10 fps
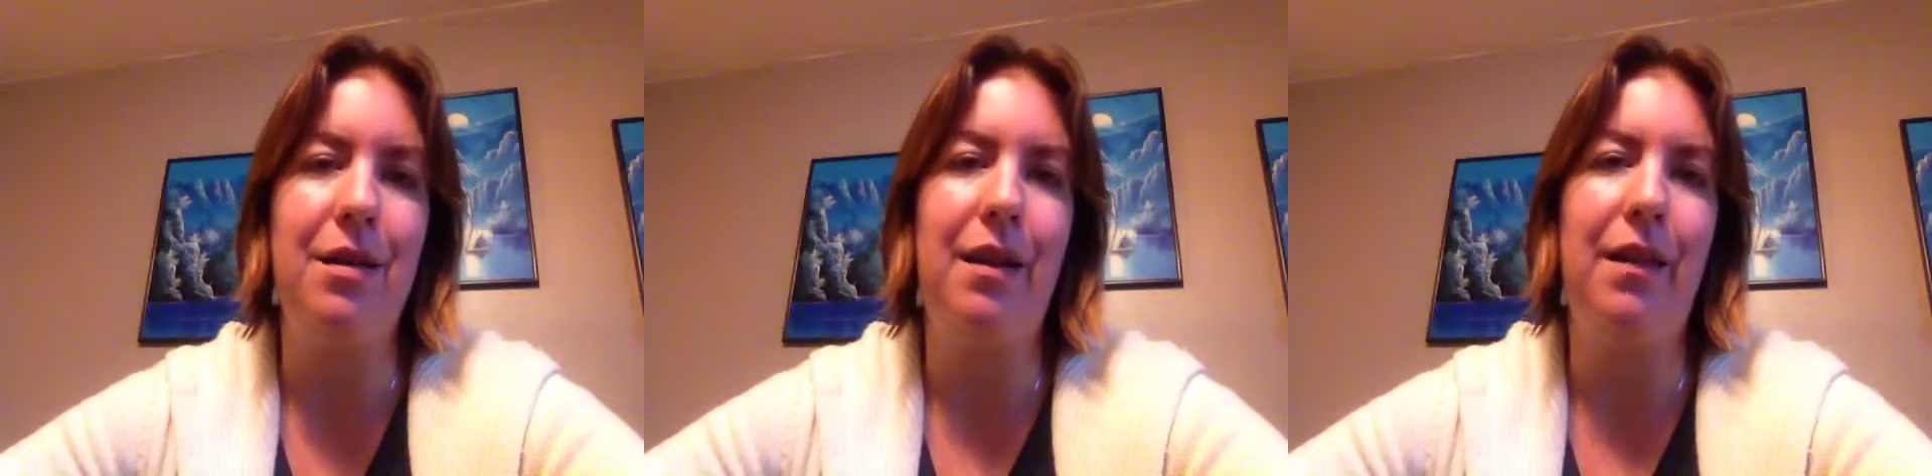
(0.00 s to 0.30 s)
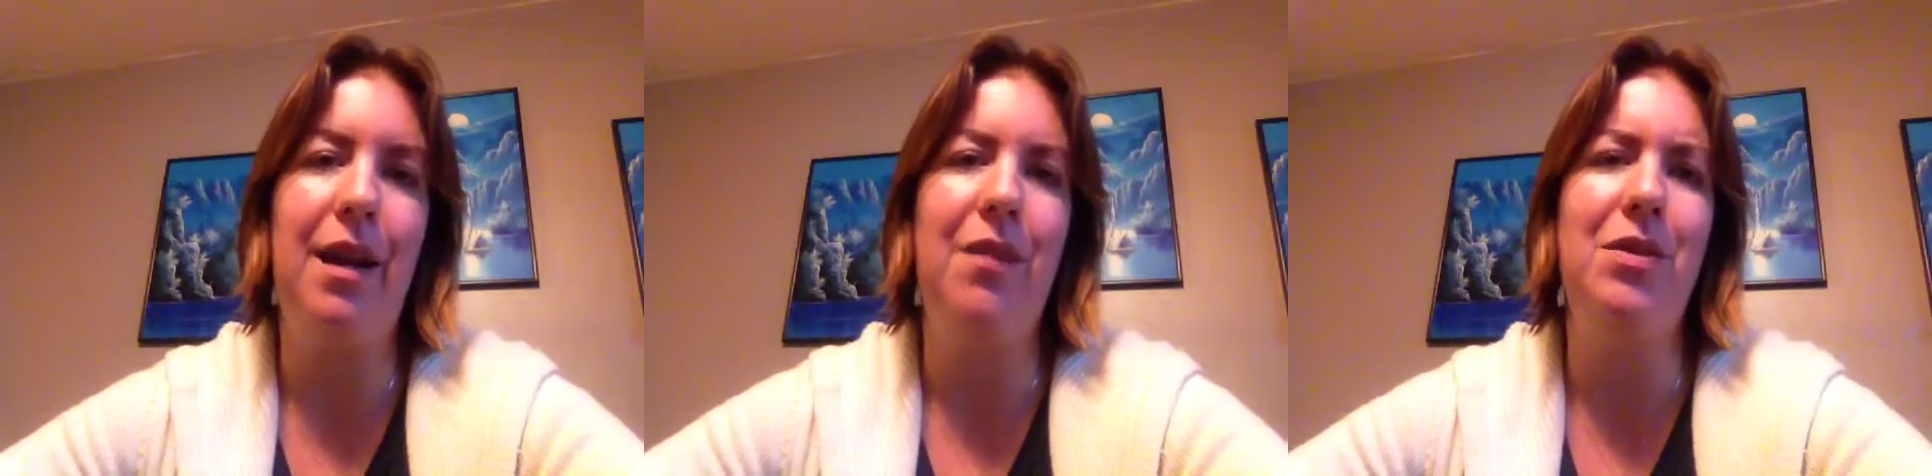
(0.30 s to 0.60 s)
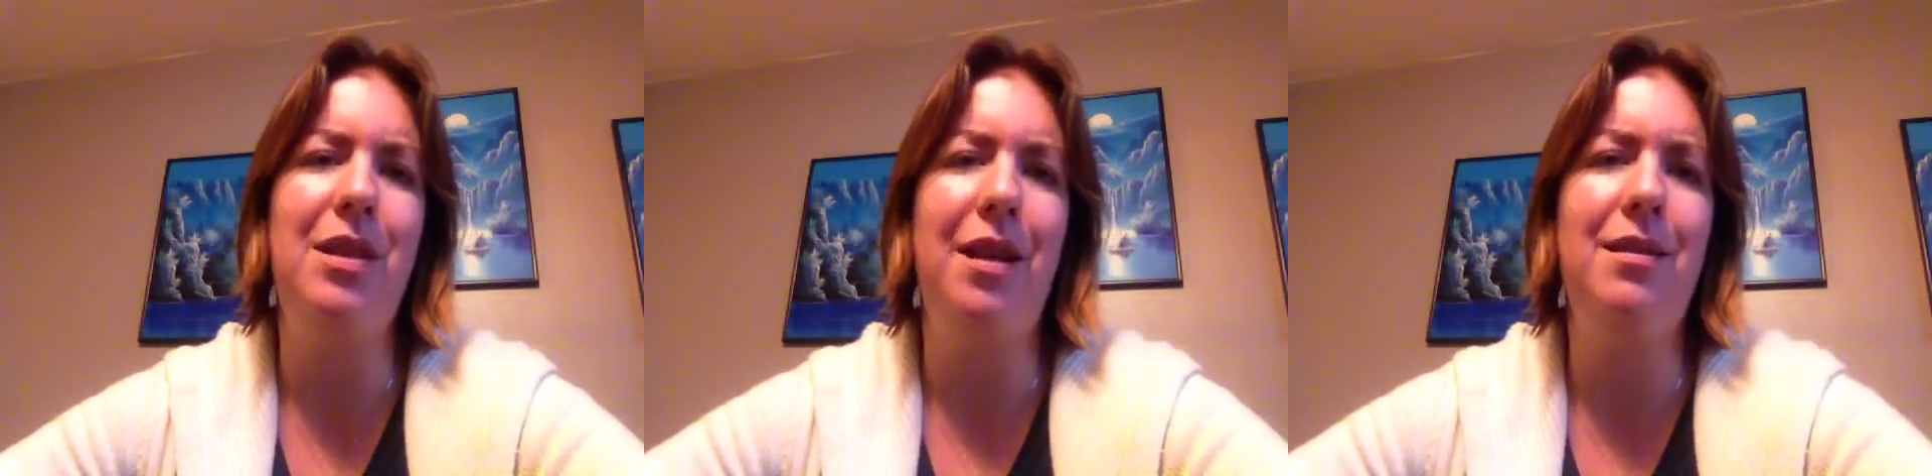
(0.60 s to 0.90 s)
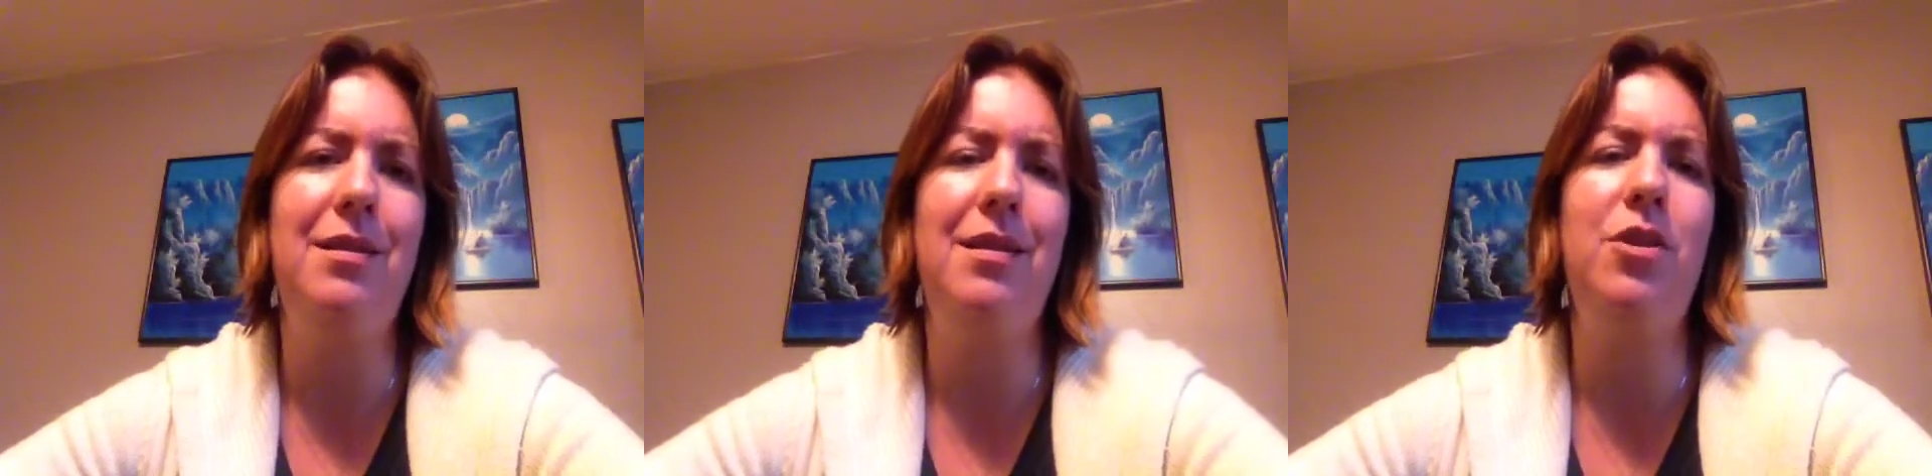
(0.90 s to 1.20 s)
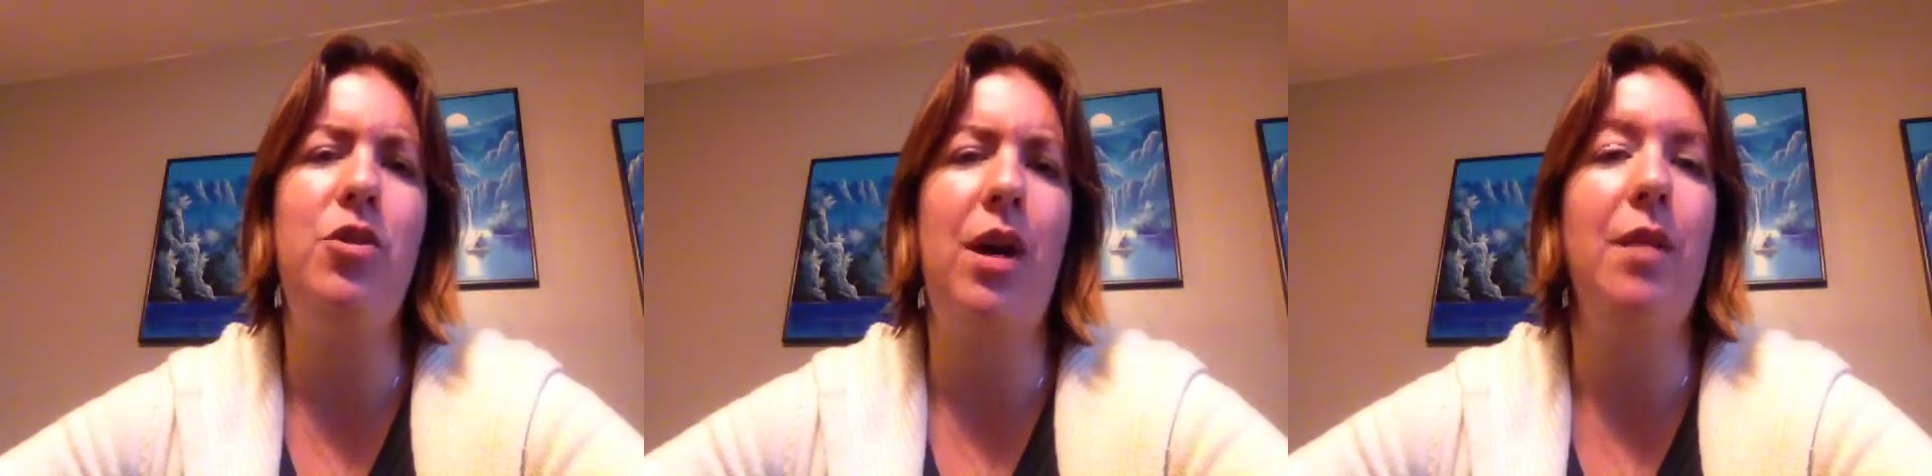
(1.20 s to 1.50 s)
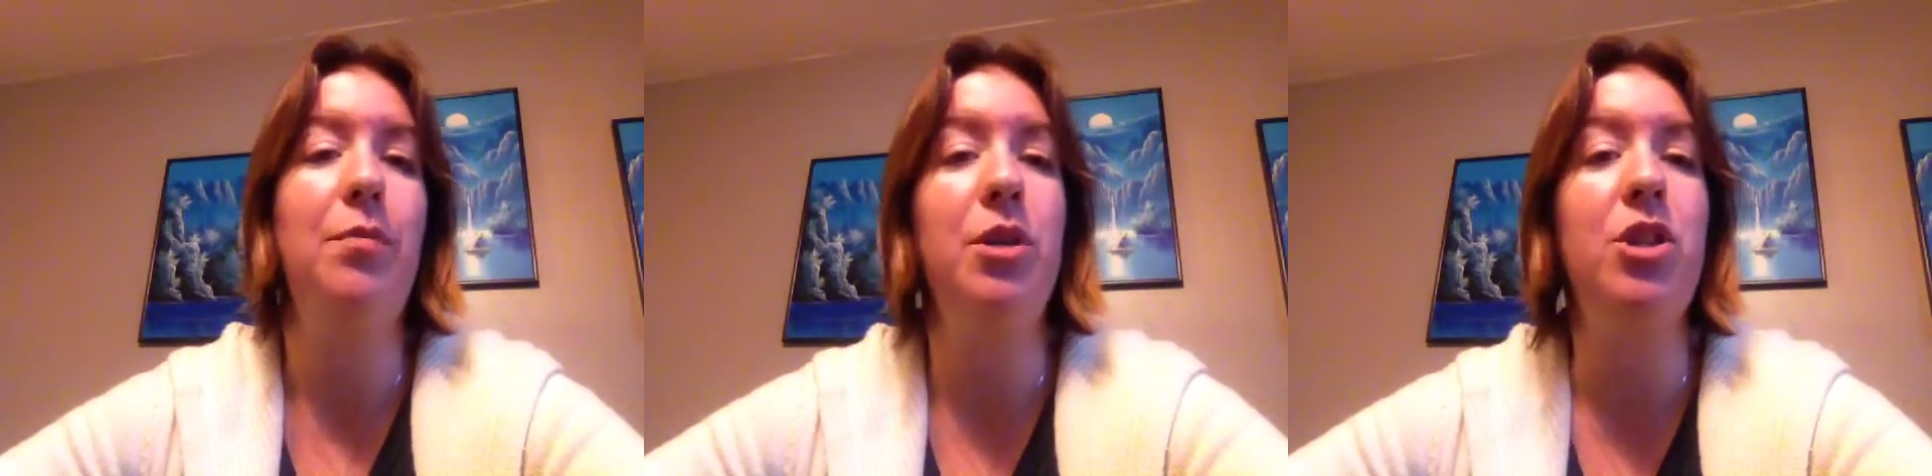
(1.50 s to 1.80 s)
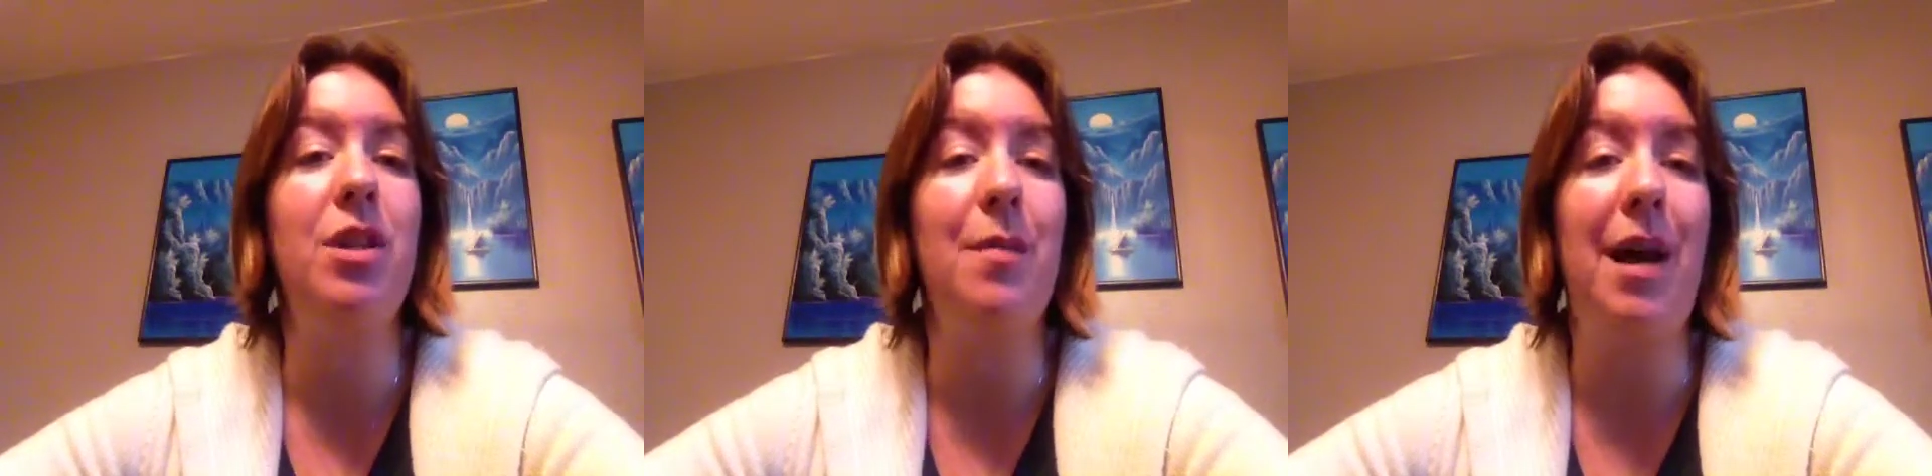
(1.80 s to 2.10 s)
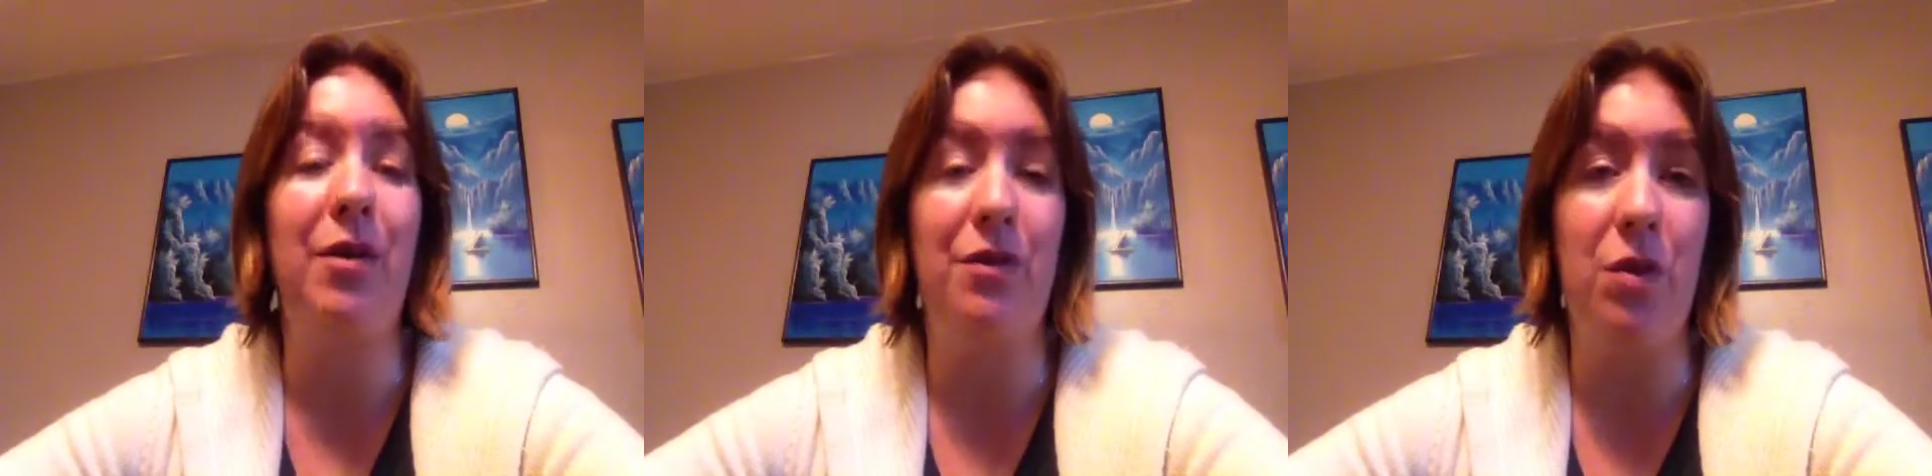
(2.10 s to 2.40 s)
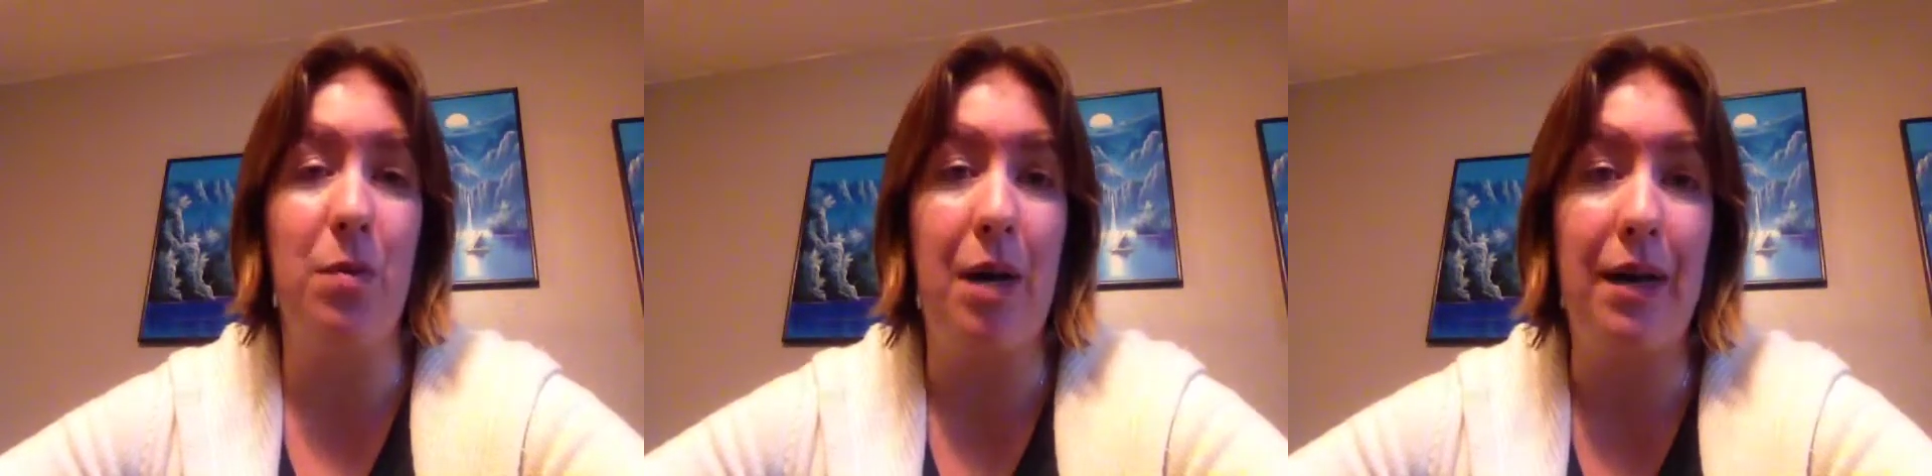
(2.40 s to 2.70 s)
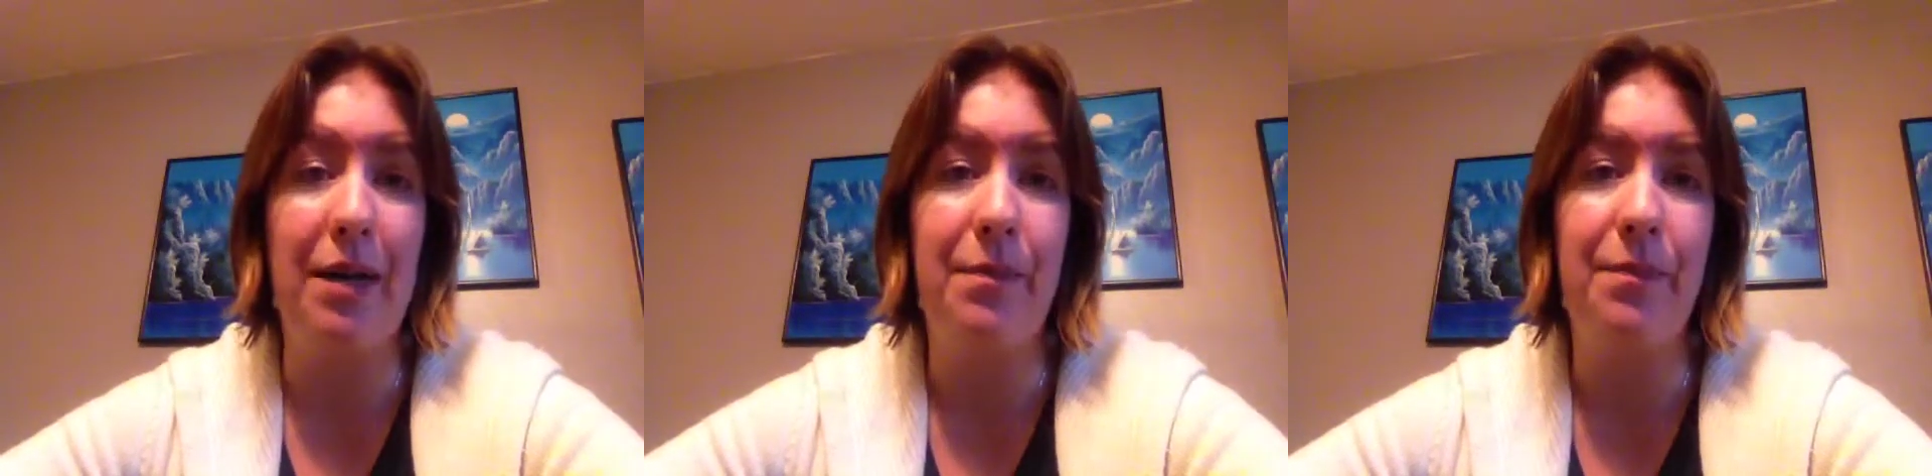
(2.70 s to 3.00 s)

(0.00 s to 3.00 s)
And they have a tendency to try to push them out of your body.